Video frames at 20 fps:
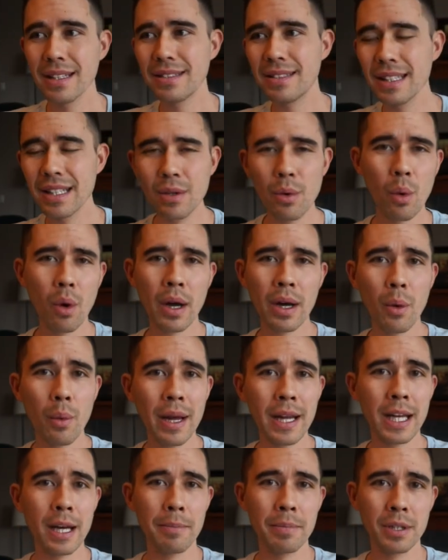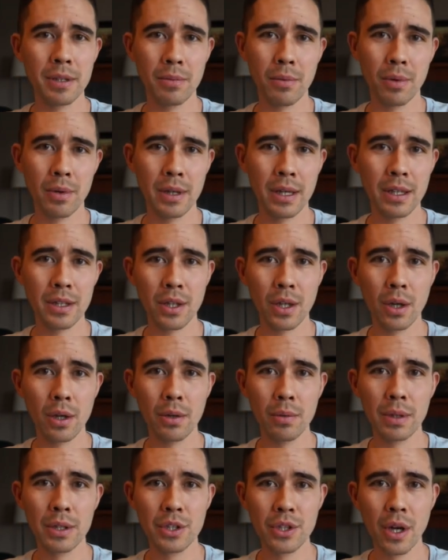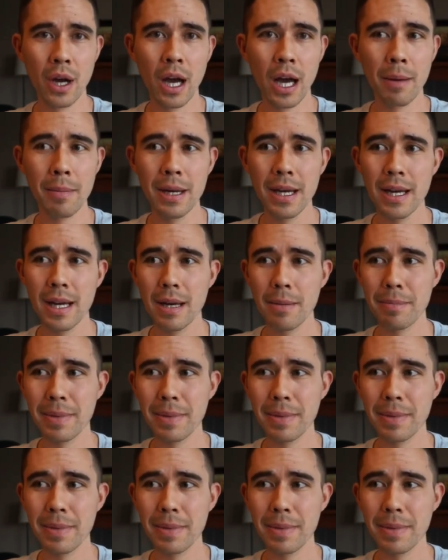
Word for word: didn't want to wake up in the morning to go to a job